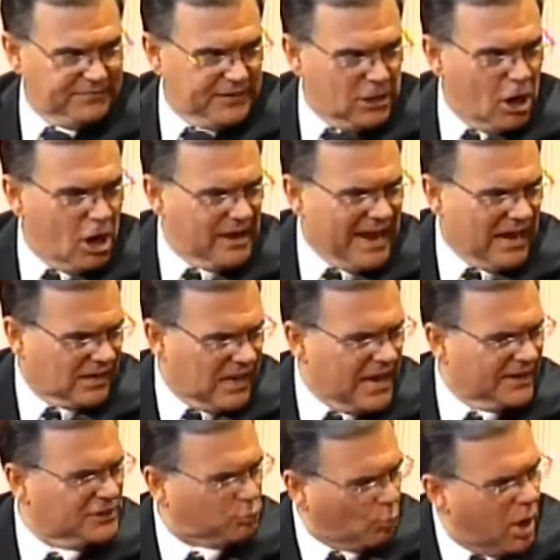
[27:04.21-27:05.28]
The Lord our God
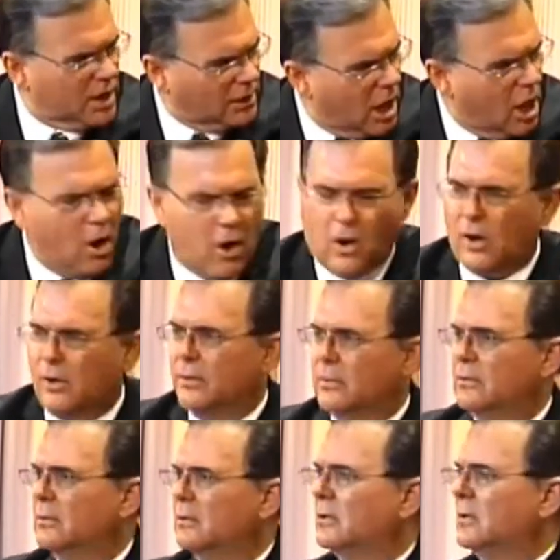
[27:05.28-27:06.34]
is one Lord.
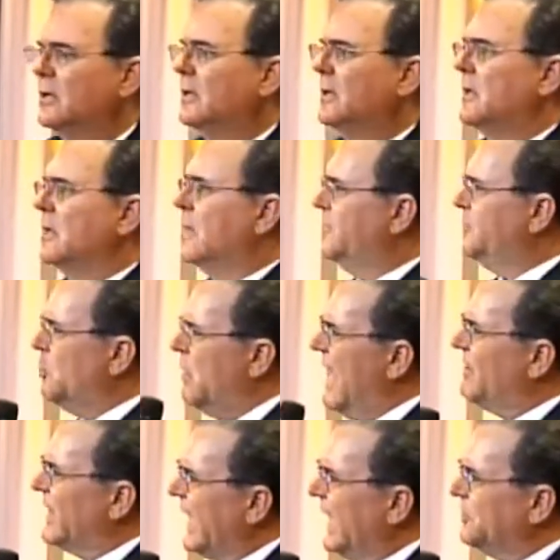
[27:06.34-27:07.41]
If you
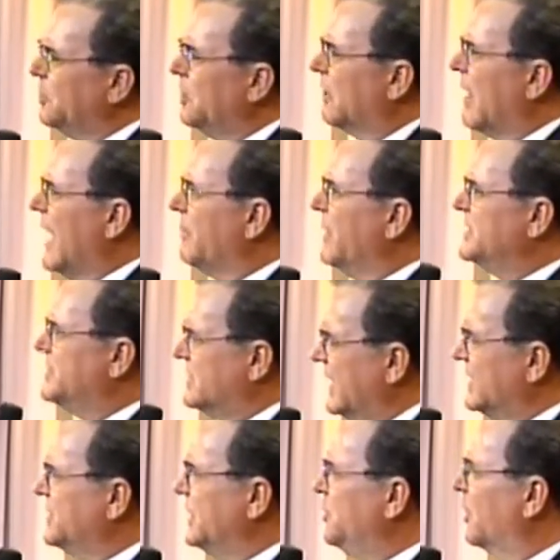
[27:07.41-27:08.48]
ever get Deuteronomy
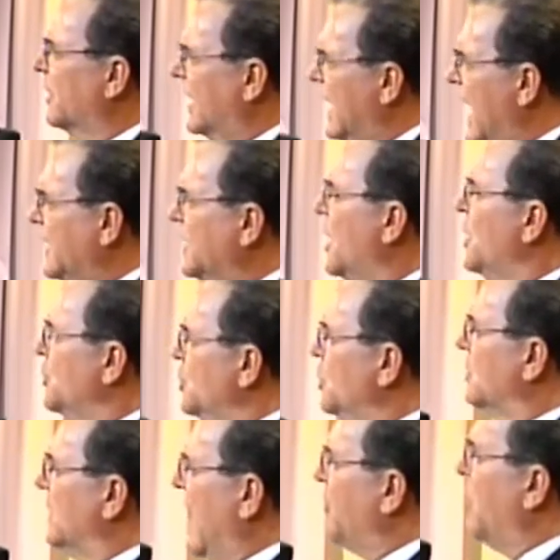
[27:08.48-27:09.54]
6 in your gut,
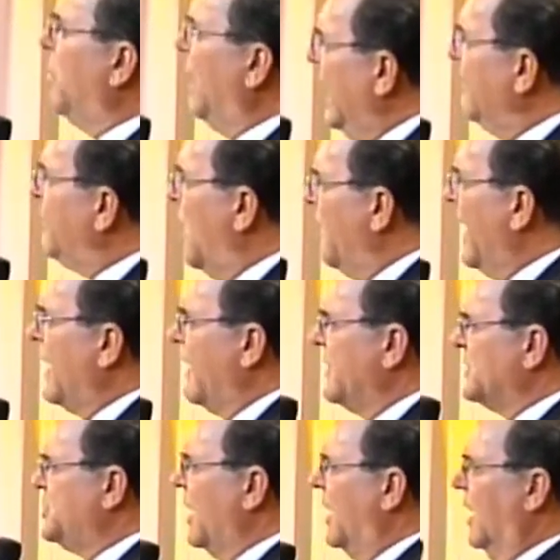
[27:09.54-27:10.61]
you'll never believe all that other
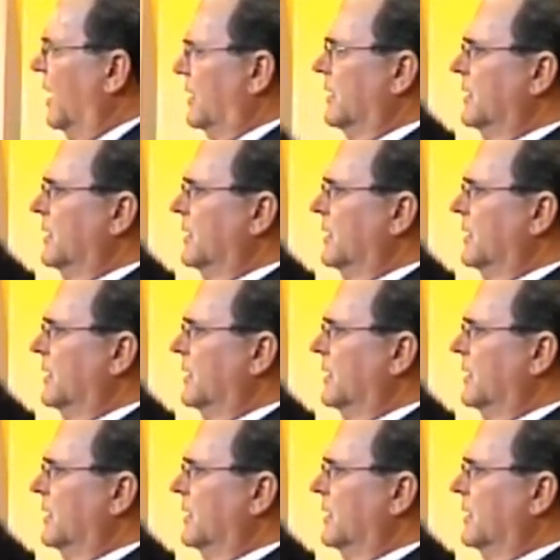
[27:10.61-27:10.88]
junk.